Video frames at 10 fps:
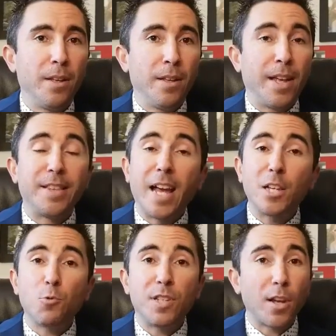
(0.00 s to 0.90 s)
And
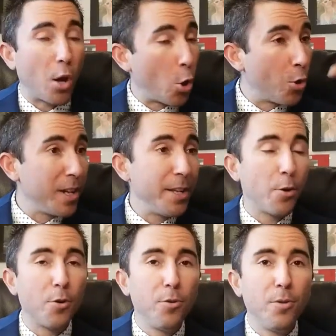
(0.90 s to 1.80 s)
as we saw
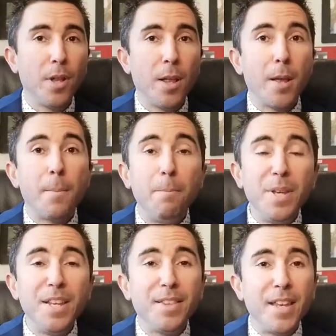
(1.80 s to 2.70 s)
earlier,
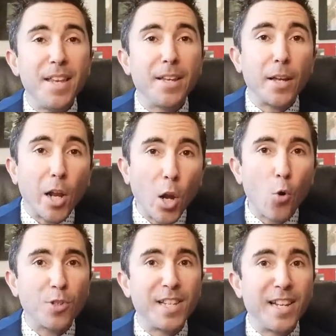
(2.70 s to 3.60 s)
beating
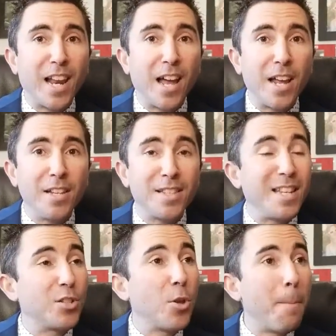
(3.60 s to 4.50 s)
closing lines
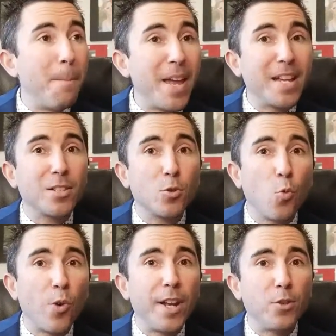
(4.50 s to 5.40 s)
is the best
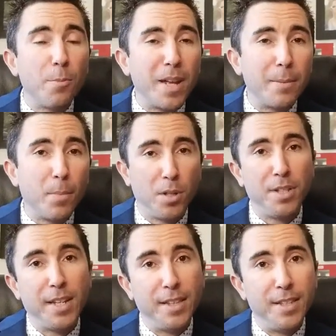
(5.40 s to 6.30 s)
way to make
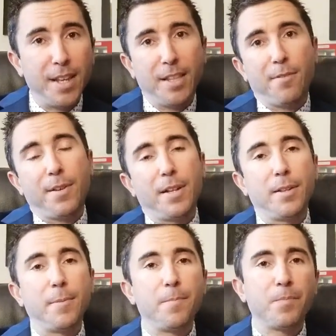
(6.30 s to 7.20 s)
money in the NFL.
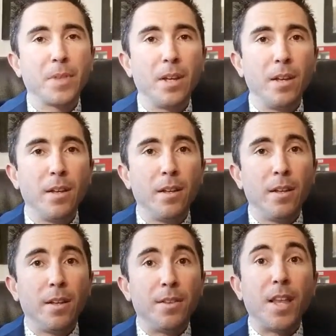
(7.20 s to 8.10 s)

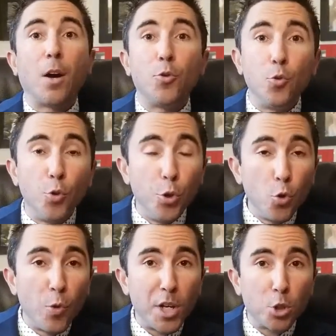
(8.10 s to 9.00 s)
Now, do you wish to